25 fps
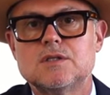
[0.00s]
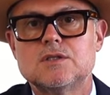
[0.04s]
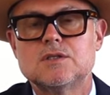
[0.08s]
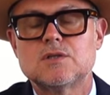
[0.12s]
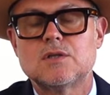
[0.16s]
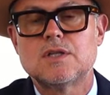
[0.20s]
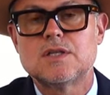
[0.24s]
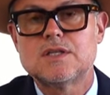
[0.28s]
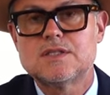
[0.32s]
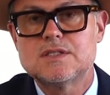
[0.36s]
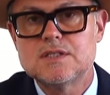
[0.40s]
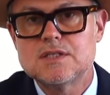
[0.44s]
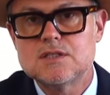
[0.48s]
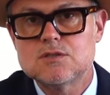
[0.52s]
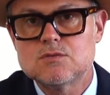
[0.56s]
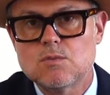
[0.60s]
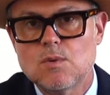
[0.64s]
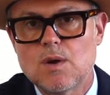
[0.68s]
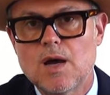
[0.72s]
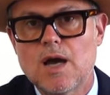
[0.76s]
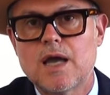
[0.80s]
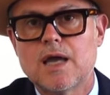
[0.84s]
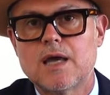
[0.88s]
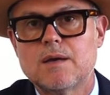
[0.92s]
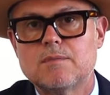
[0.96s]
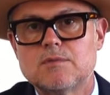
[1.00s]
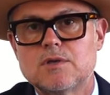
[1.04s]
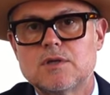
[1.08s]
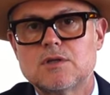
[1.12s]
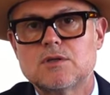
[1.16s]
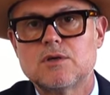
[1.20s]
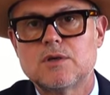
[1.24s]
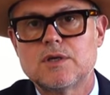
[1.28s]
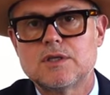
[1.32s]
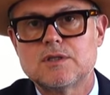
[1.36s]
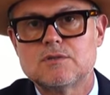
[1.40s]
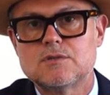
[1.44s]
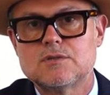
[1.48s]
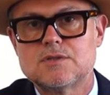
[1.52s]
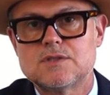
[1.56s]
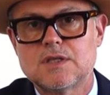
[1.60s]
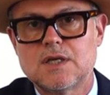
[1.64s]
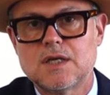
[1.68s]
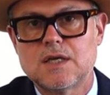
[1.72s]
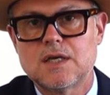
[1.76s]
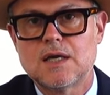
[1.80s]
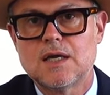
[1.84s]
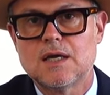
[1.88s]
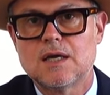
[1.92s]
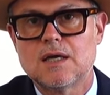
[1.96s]
So this is why I'm not going to
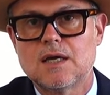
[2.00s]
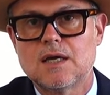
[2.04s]
say